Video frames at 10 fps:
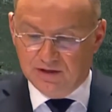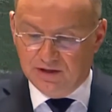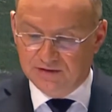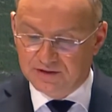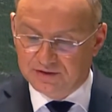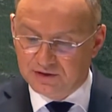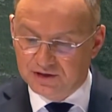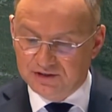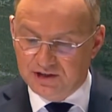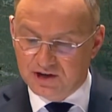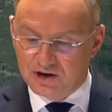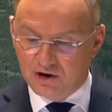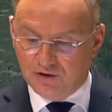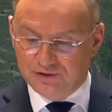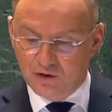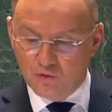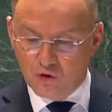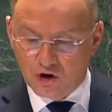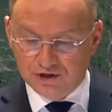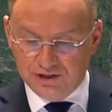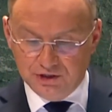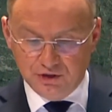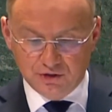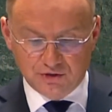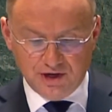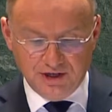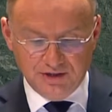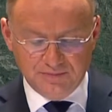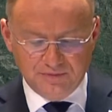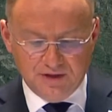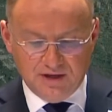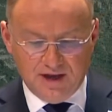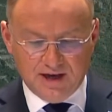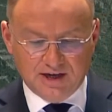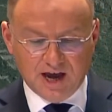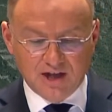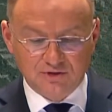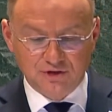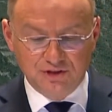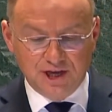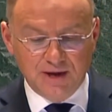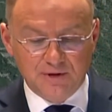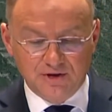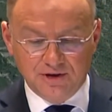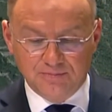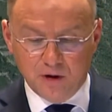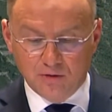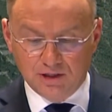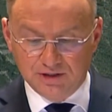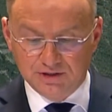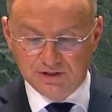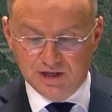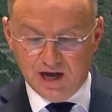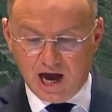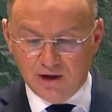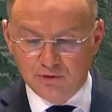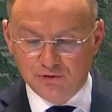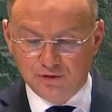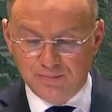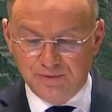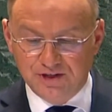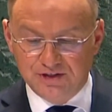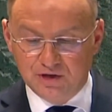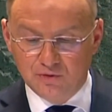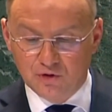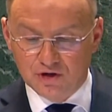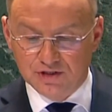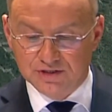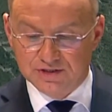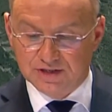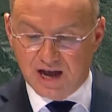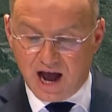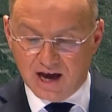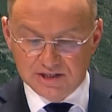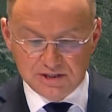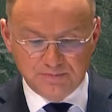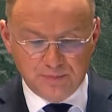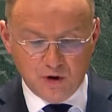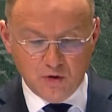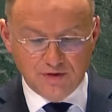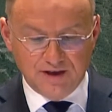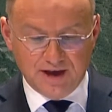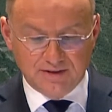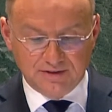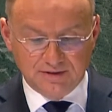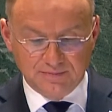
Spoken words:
in the third year of the war in Ukraine, a country neighboring Poland, I would repeat the words I spoke then.